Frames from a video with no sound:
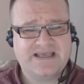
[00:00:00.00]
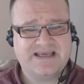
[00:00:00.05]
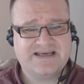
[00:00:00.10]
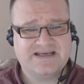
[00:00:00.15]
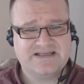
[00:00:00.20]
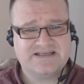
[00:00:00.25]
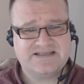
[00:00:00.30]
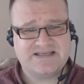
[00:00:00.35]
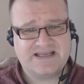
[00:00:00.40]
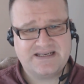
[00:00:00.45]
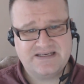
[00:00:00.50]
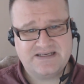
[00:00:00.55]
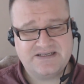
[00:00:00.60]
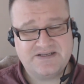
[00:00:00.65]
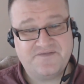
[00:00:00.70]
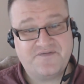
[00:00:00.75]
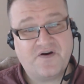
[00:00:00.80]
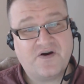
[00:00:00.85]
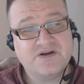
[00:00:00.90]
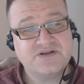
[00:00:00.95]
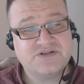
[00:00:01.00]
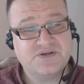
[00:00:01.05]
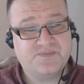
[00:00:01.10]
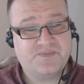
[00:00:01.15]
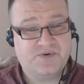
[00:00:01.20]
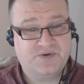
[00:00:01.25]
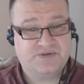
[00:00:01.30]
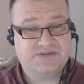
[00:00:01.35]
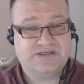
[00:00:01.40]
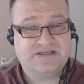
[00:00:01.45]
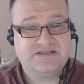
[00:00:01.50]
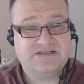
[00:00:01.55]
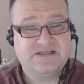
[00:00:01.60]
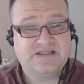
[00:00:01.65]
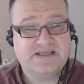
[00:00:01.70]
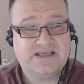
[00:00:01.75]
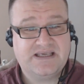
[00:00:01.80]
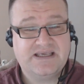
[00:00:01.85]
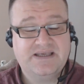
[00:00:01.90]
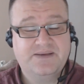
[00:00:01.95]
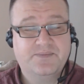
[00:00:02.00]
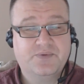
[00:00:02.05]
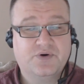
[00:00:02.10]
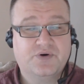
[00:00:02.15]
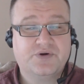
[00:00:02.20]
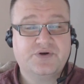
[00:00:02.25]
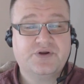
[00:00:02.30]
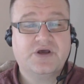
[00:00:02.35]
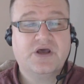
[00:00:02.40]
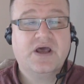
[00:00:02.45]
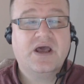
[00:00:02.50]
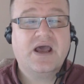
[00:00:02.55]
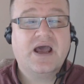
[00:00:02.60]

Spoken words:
They could send a device that plugs into the keyboard,